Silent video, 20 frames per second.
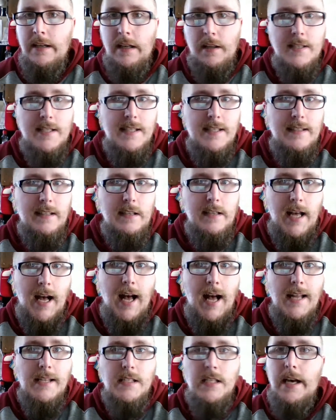Now, this is a
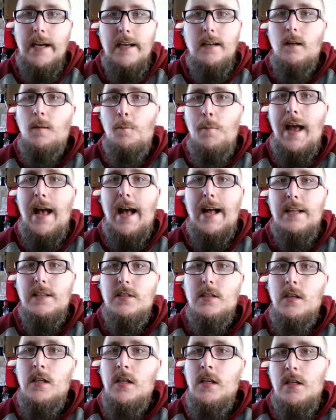non-title
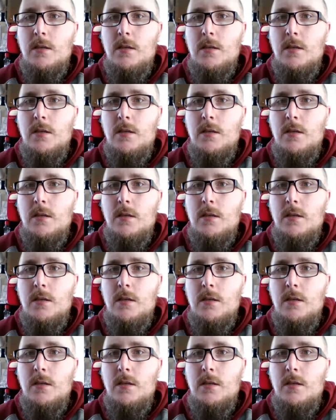match,